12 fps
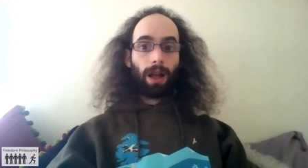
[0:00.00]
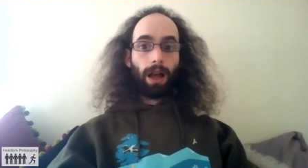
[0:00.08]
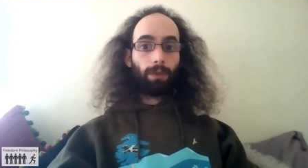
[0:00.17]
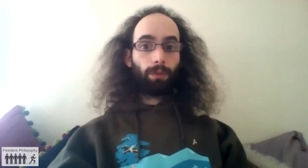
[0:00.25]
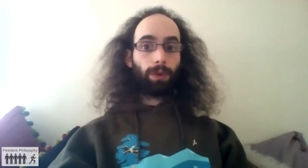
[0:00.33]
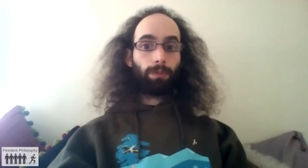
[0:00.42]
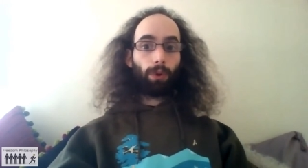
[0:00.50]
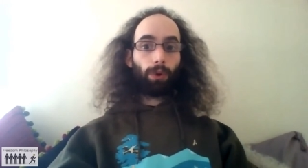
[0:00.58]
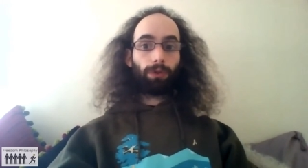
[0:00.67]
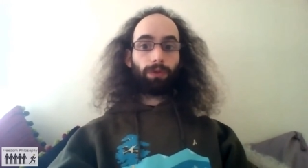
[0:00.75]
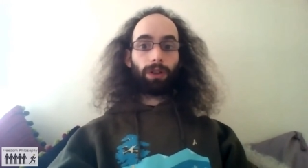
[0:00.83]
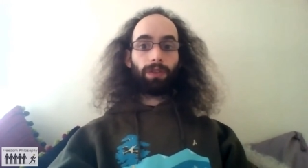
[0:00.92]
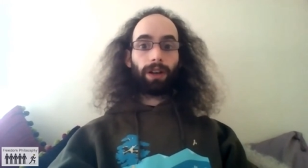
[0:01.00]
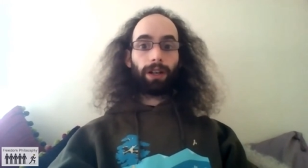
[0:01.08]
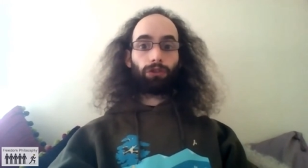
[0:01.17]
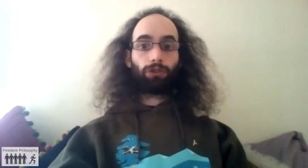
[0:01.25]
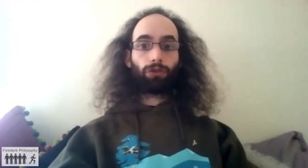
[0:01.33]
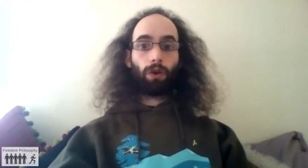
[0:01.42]
we both feel
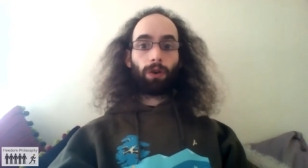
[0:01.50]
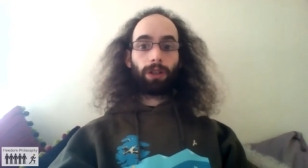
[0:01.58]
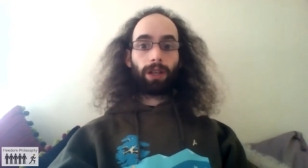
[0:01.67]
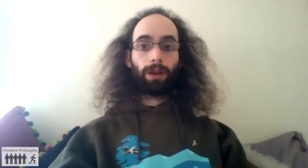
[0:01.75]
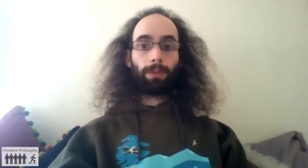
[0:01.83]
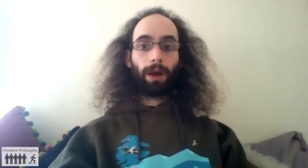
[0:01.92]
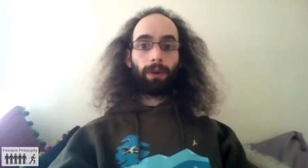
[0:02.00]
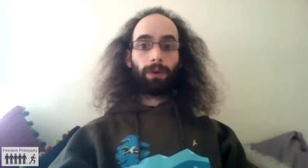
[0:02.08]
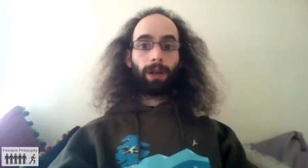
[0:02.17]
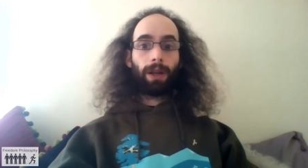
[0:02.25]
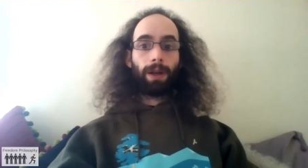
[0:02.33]
very strongly about,